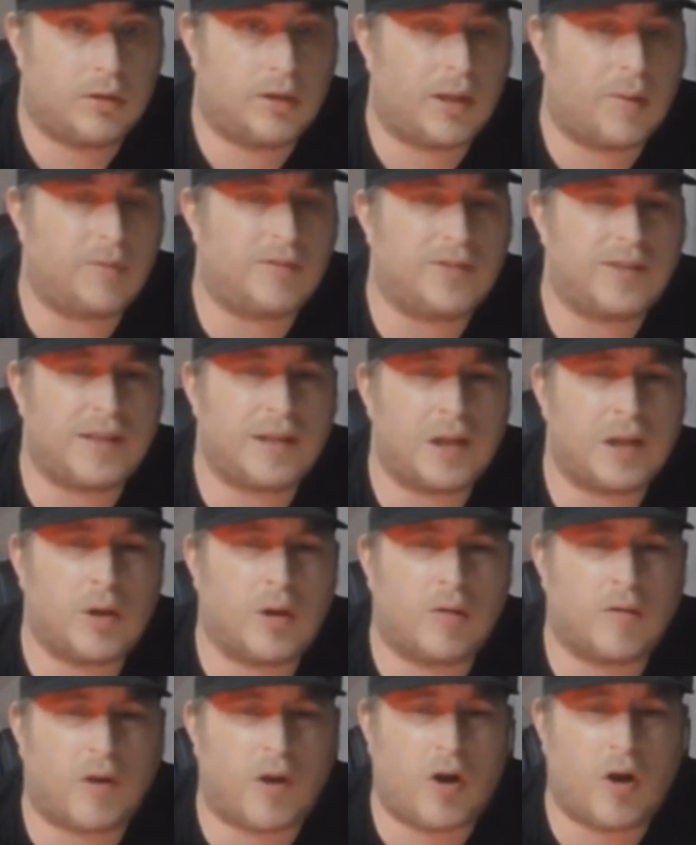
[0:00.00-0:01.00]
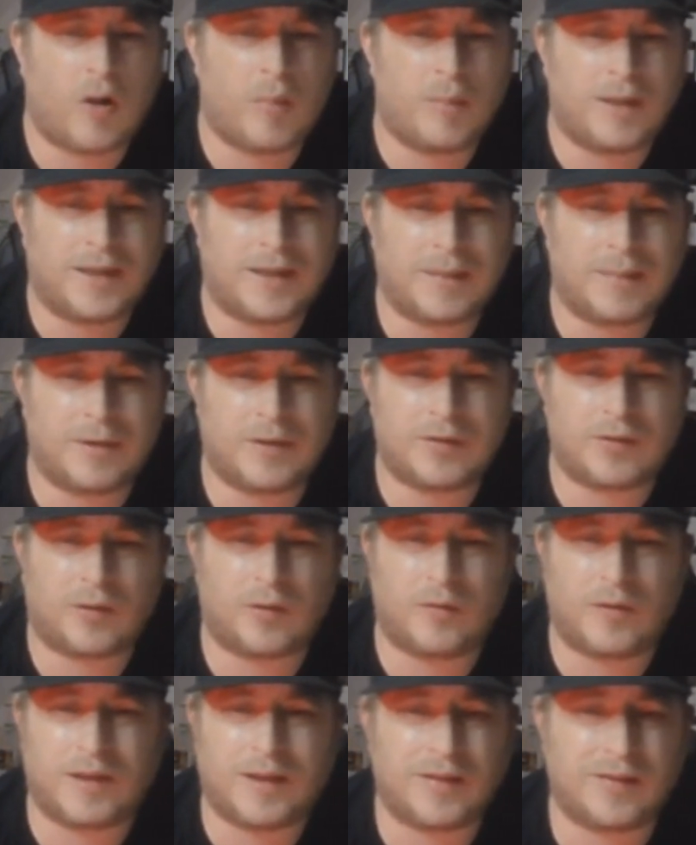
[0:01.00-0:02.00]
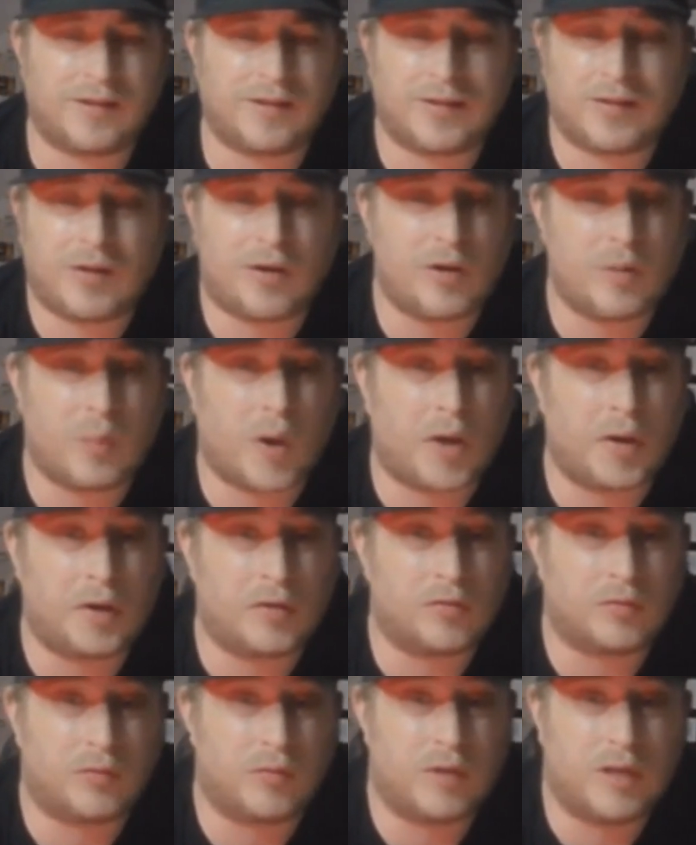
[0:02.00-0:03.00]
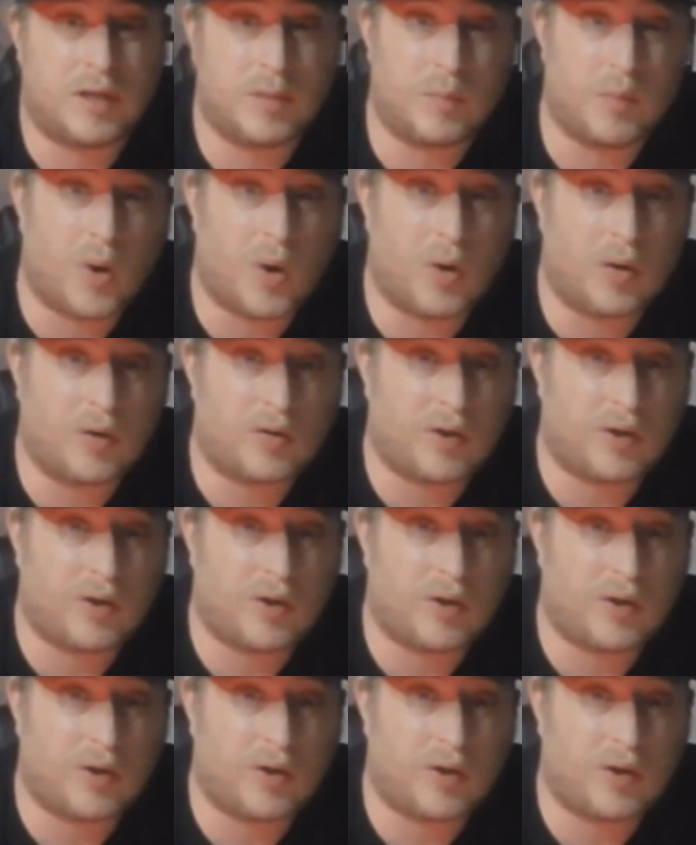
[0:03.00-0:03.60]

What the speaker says: we've seen a lot of army gimmicks over the years, and there's only one that's really worked.